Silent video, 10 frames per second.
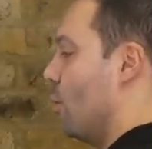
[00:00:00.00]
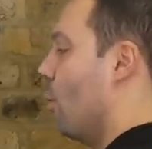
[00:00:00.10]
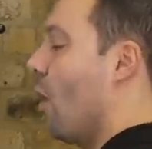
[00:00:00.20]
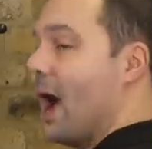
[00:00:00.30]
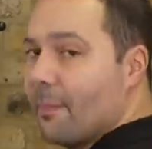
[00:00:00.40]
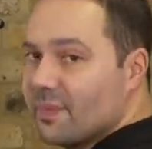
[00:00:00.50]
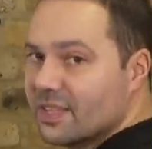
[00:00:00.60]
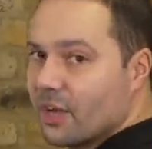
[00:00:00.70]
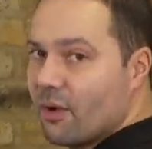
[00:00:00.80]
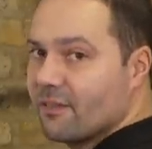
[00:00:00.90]
What
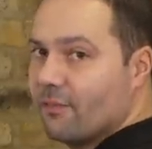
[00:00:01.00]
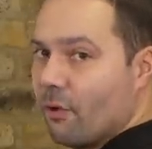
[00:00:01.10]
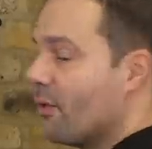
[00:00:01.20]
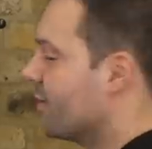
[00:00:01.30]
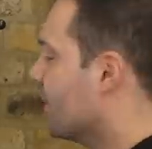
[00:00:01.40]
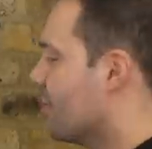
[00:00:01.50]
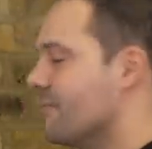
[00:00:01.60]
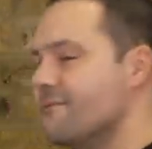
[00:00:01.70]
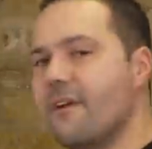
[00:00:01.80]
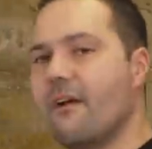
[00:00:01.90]
happens going forward,
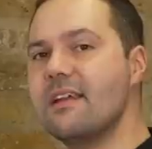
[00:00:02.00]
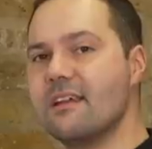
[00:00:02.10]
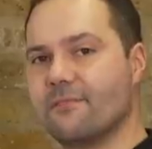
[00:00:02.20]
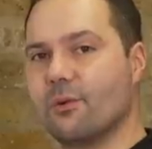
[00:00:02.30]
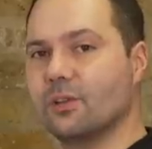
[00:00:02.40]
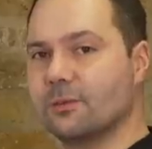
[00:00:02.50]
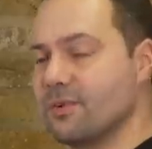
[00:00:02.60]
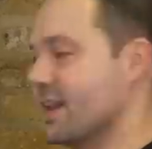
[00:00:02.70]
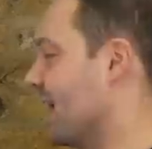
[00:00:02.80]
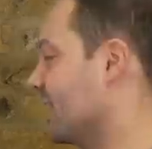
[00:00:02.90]
very difficult to
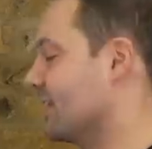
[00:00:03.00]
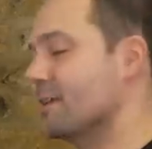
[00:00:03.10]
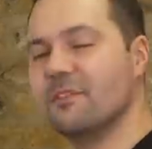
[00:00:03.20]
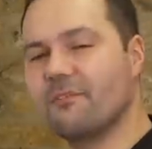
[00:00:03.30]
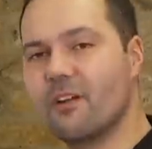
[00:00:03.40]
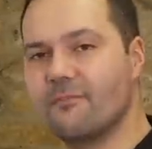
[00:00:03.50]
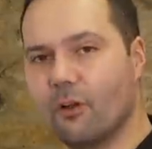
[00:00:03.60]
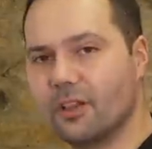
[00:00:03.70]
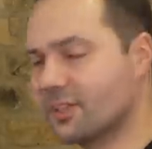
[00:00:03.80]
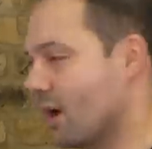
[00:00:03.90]
predict. It'd be very
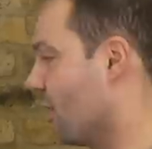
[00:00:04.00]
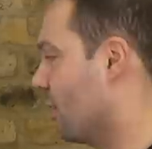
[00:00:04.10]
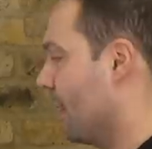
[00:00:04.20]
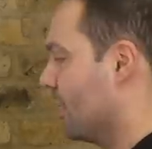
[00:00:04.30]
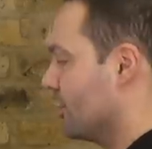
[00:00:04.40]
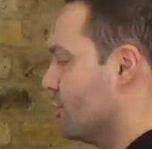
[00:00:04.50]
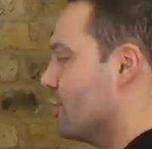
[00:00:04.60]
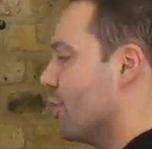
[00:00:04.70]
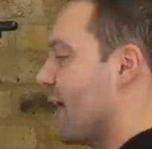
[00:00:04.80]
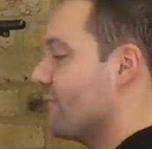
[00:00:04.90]
volatile. You
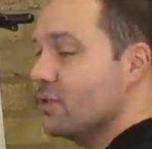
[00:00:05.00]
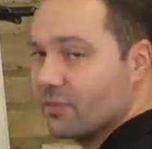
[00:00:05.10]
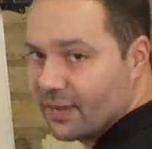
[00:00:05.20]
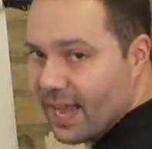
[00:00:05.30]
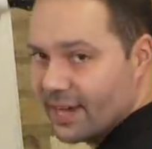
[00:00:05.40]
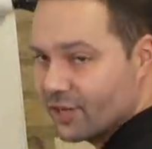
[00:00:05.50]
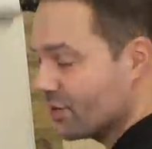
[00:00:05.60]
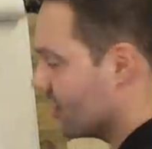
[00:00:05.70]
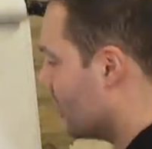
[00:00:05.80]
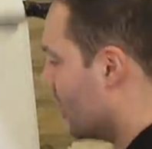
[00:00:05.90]
could have
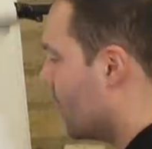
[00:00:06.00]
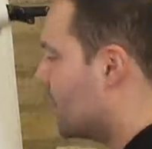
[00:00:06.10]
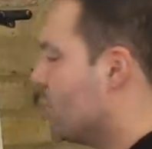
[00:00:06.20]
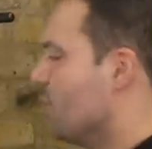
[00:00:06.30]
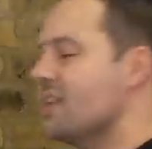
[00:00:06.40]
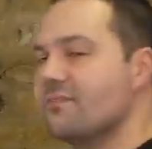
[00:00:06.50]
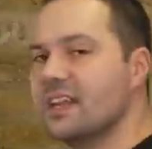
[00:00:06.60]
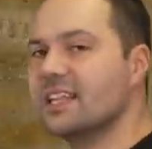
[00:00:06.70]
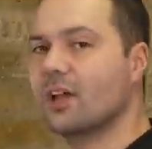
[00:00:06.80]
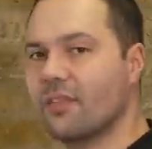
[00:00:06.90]
unification, but you wouldn't even
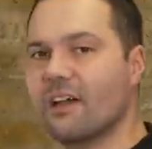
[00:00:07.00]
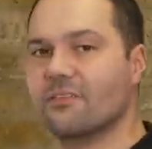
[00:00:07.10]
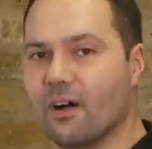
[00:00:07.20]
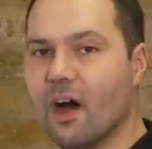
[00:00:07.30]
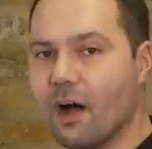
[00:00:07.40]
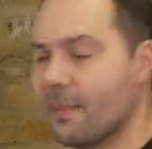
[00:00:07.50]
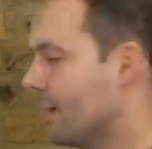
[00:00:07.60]
need to go that far.